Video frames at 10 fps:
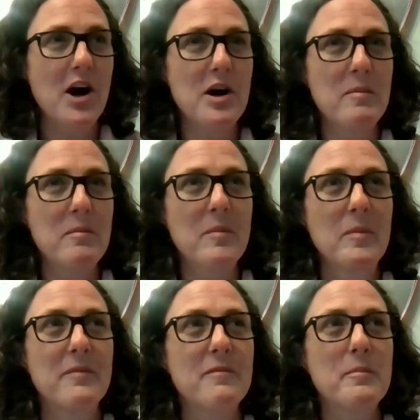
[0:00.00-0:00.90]

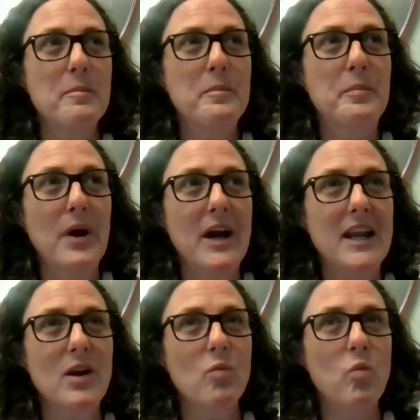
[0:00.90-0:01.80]
But
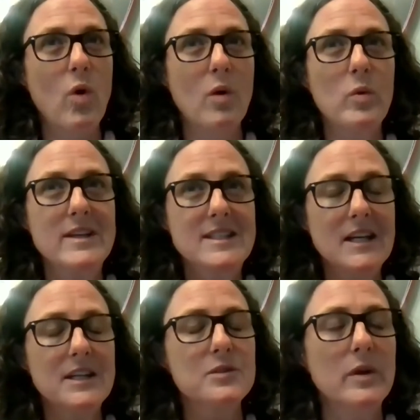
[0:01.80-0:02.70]
what we
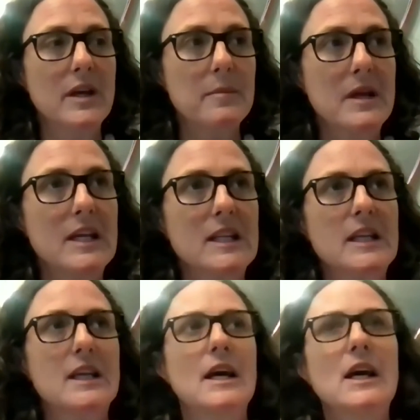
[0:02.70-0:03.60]
did is we
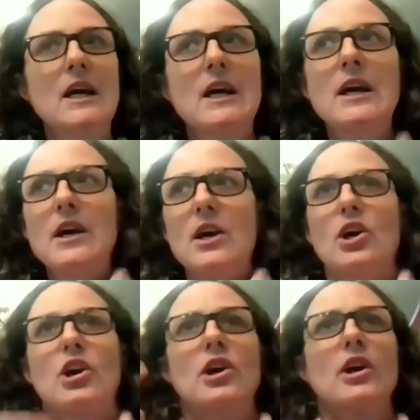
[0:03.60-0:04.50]
immediately
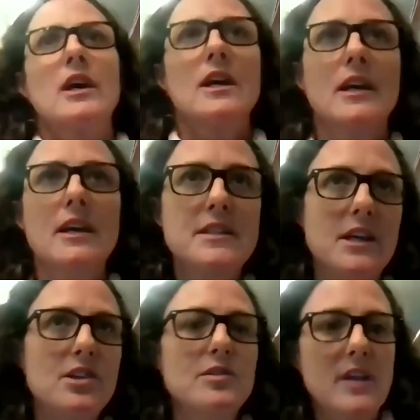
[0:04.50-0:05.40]

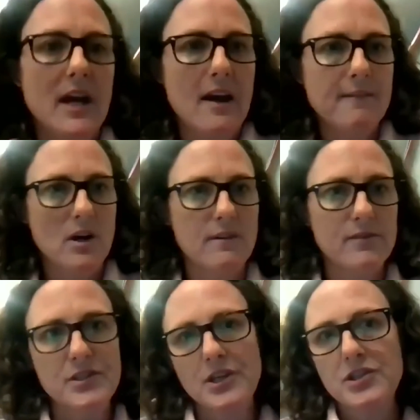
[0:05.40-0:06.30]
continued to have
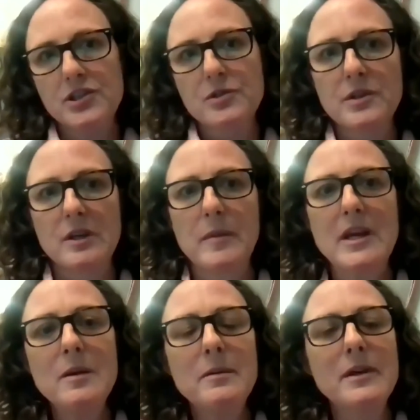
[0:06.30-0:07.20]
conversations with him. He